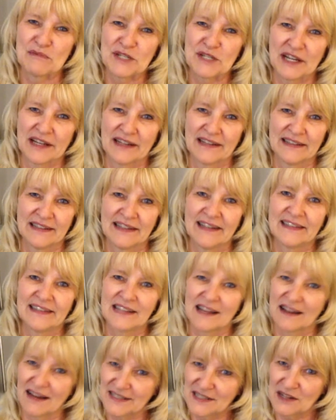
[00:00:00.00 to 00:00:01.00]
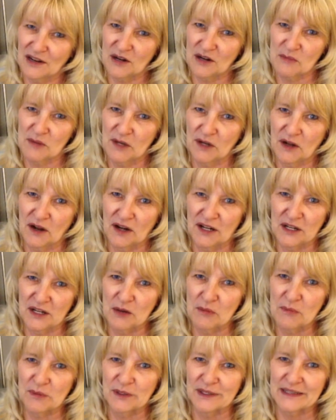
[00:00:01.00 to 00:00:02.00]
Jen and I talk about
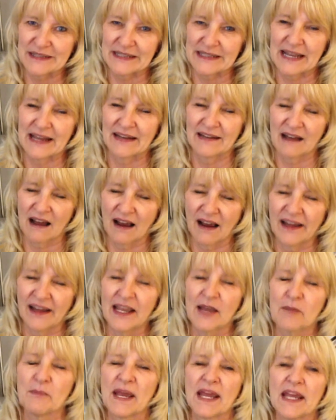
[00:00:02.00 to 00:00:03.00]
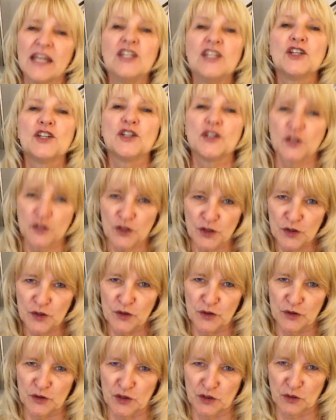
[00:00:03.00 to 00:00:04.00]
audiobooks and I am a
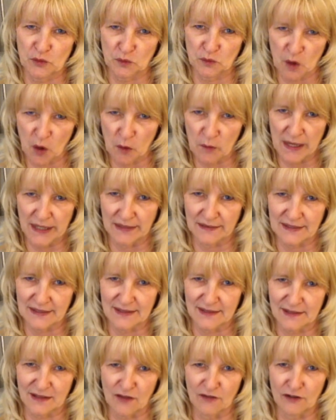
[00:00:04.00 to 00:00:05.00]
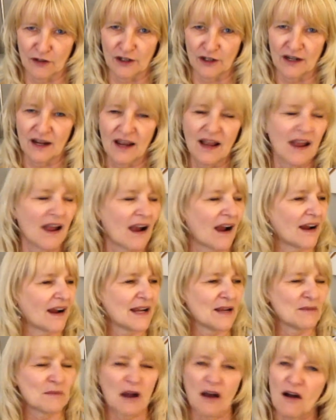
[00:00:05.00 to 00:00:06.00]
huge romance lover. I
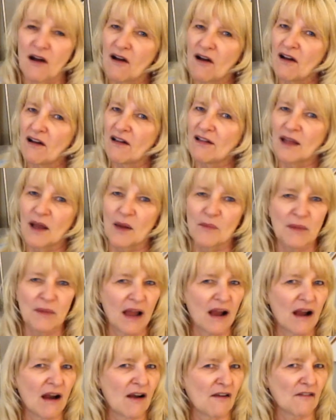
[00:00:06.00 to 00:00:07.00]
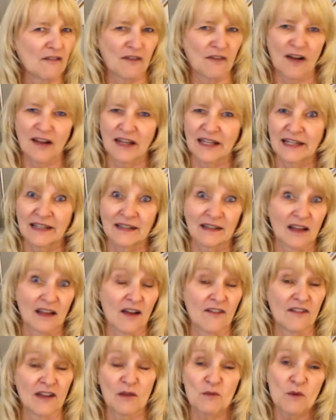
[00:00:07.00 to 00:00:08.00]
am all about falling in
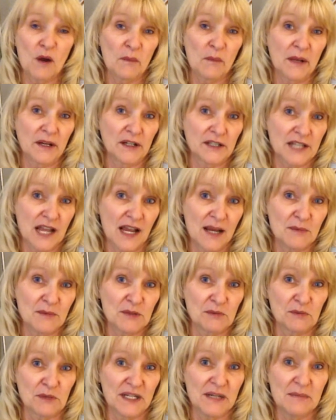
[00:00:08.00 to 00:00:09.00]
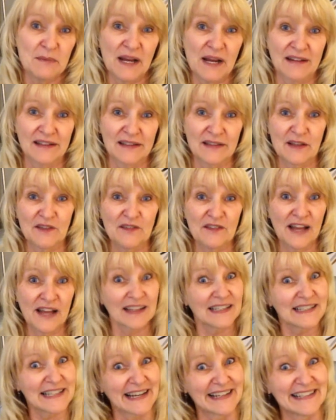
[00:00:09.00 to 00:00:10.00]
love and what better time to read about it than
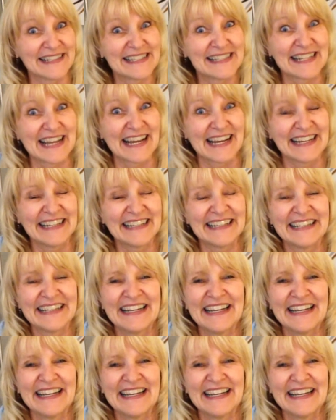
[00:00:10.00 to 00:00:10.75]
Valentine's Day.